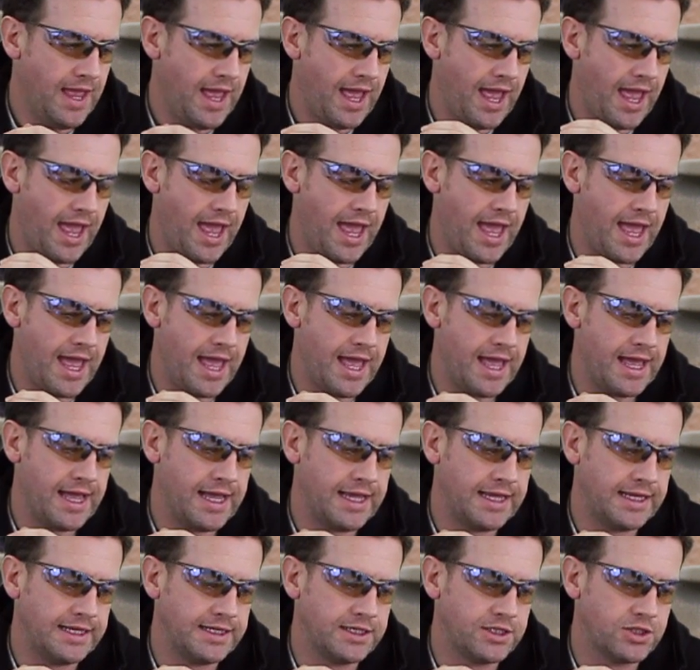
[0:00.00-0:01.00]

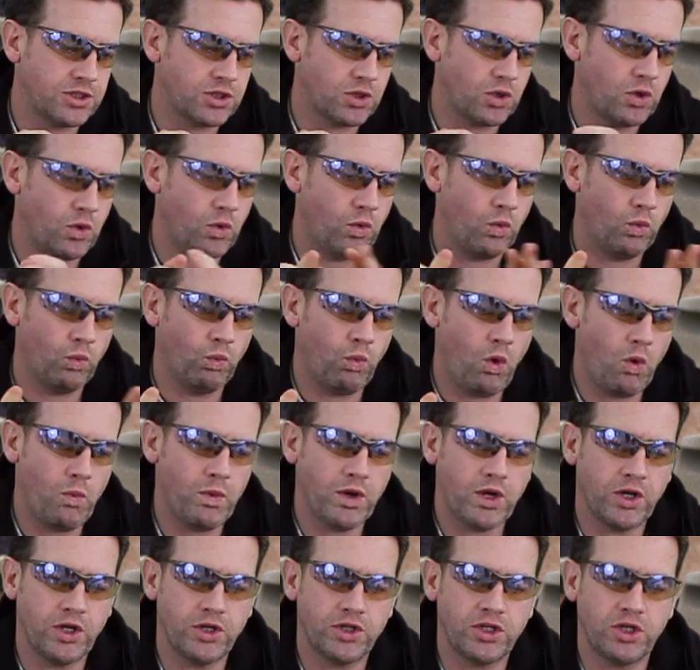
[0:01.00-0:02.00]
And what
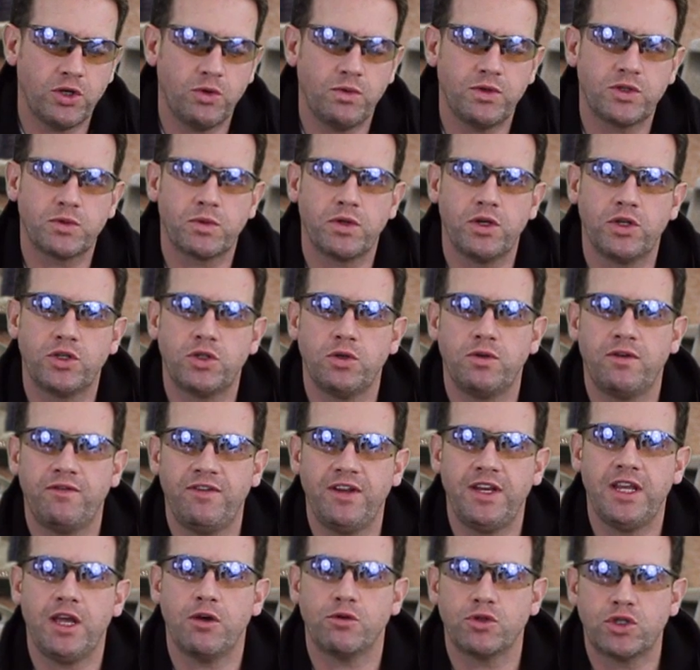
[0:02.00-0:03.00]
we're going to do is we're going to do the
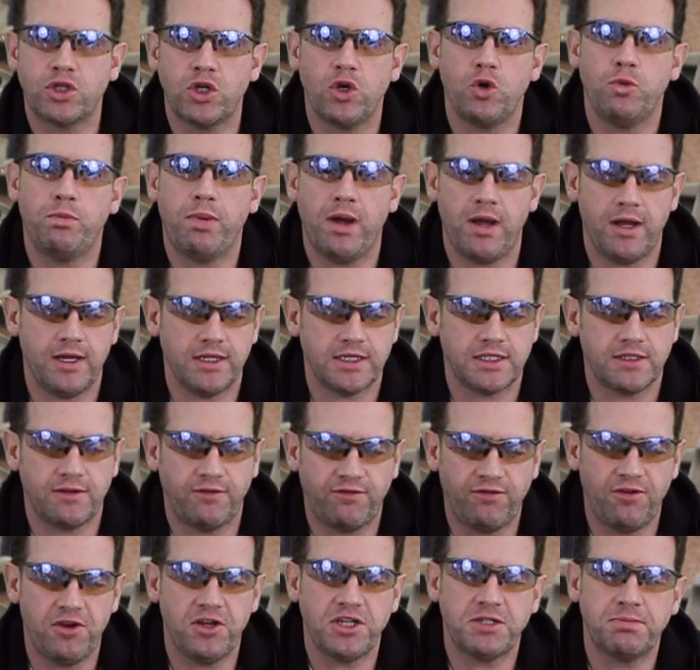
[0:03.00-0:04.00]
video in two parts. The
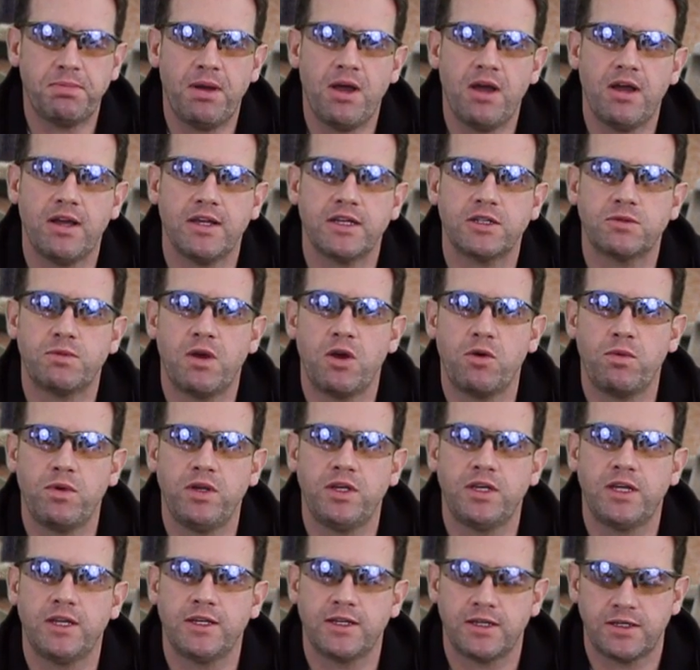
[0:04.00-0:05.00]
first part is where
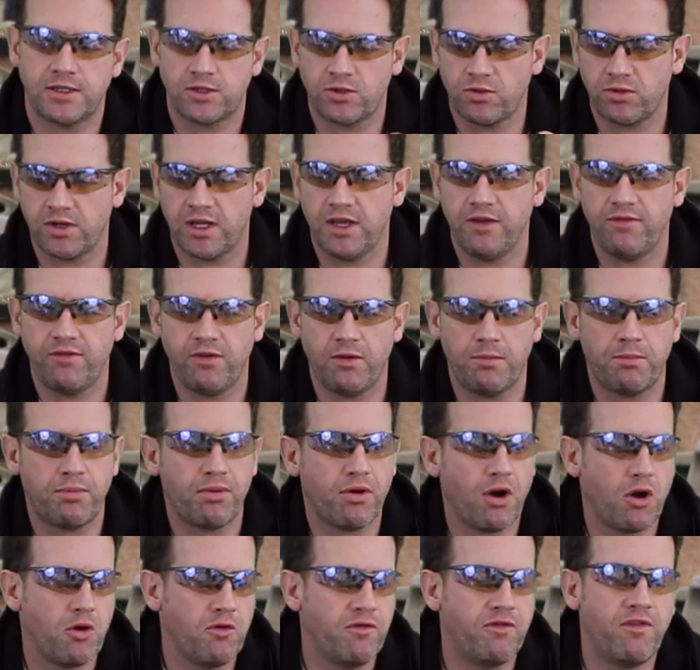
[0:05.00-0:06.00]
we sort of give you a
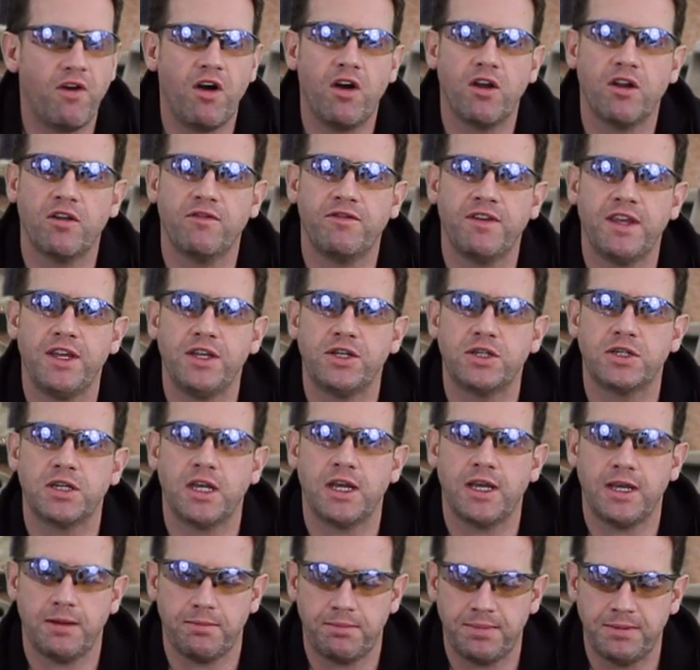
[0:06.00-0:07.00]
profile of each
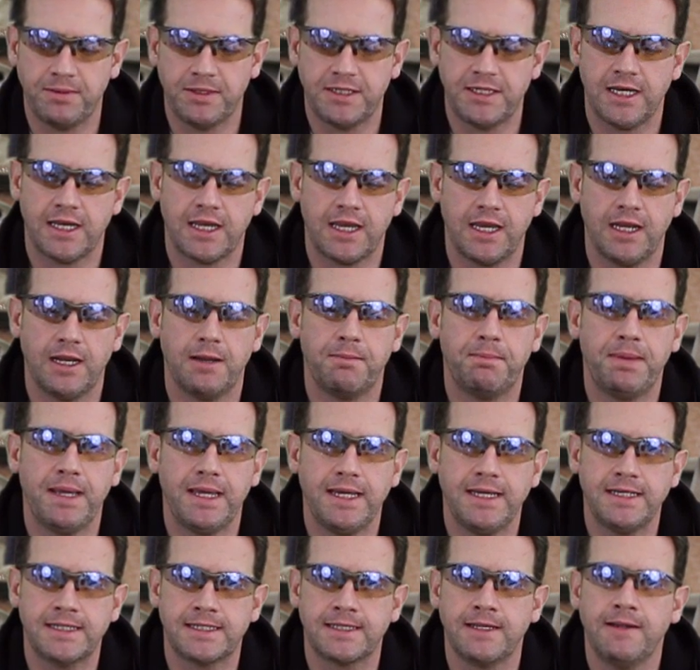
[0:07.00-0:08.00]
particular
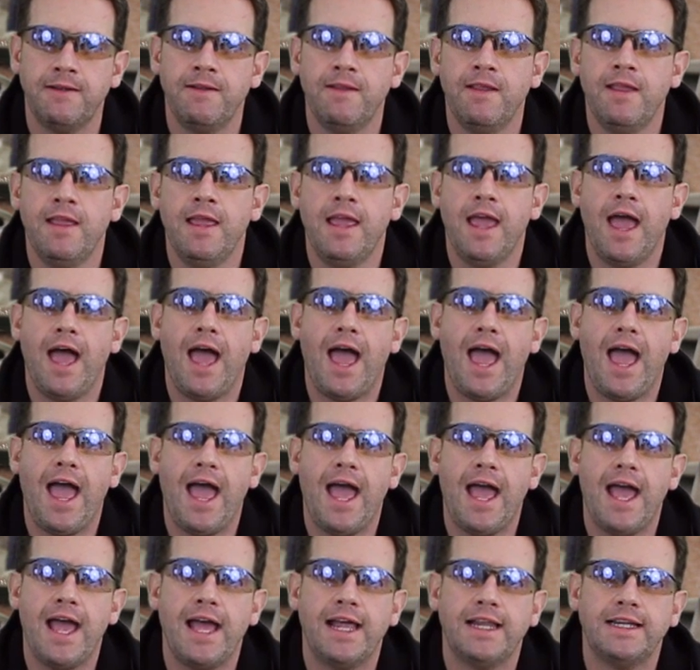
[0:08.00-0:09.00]
piece
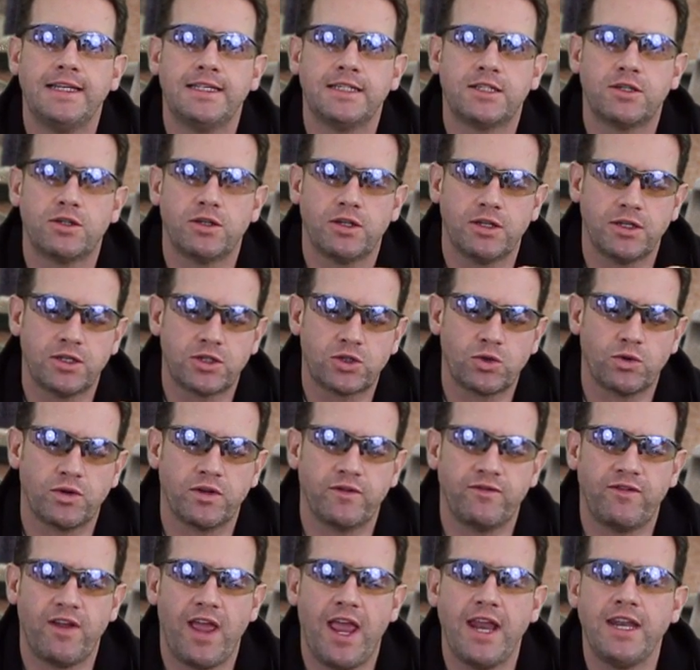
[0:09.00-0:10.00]
and
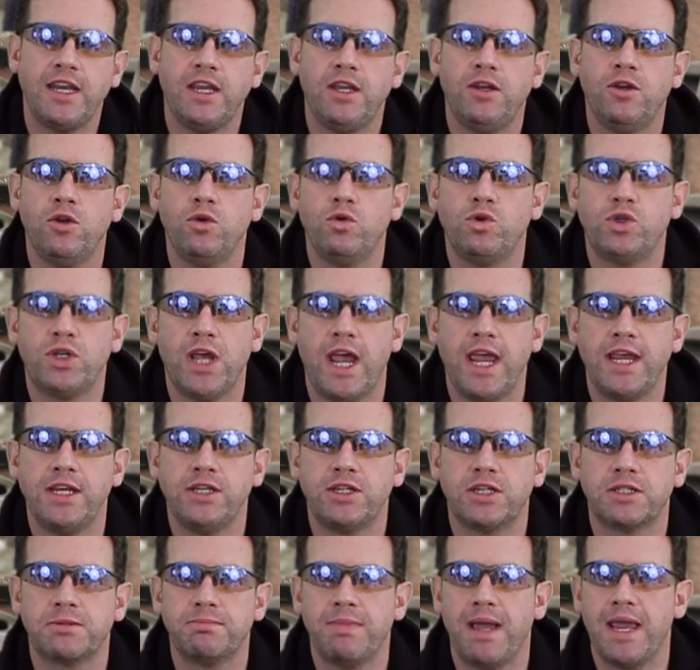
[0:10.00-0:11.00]
sort of any new
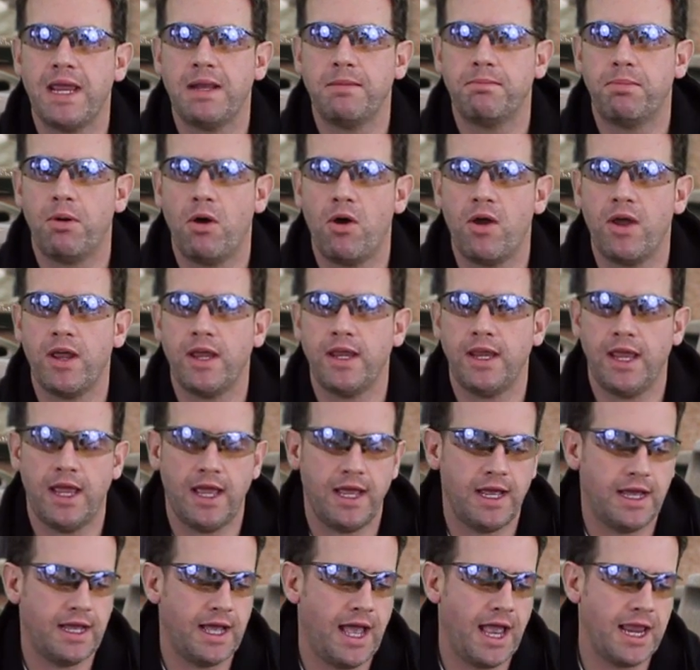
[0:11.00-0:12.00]
changes made by
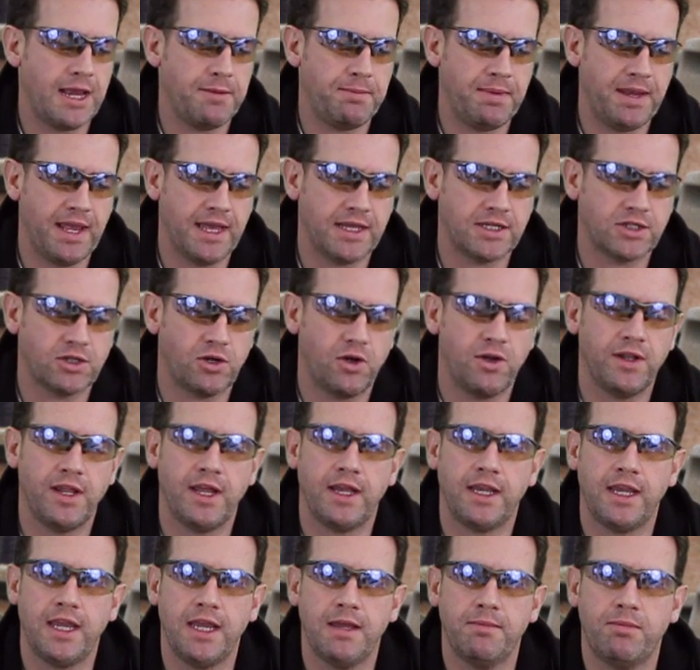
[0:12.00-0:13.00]
APS on
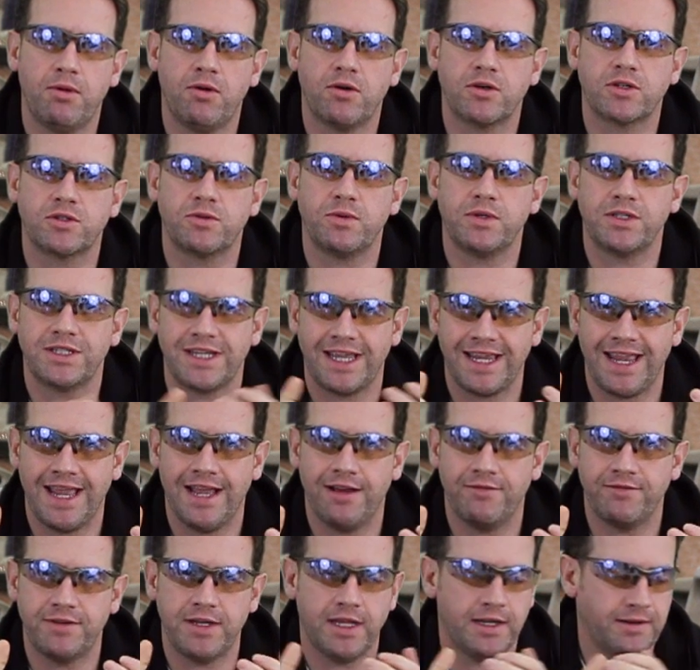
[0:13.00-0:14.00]
our gearbox, which they
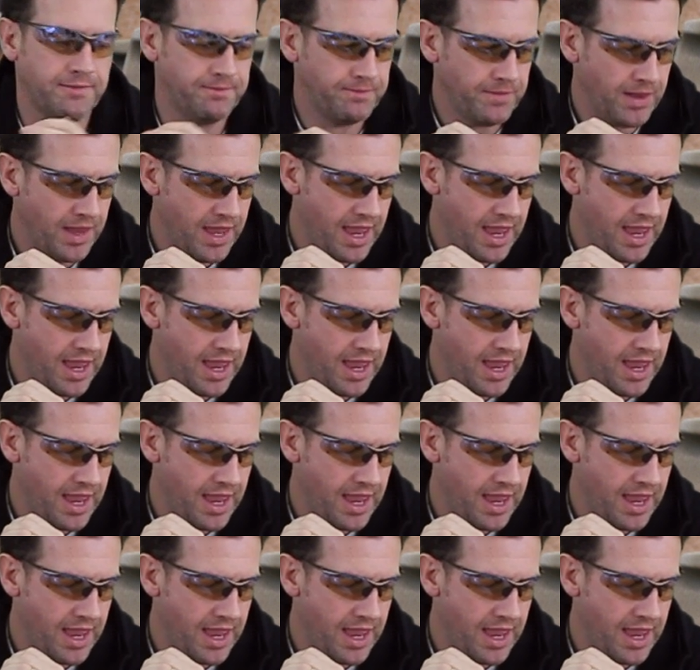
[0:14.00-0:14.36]
have done.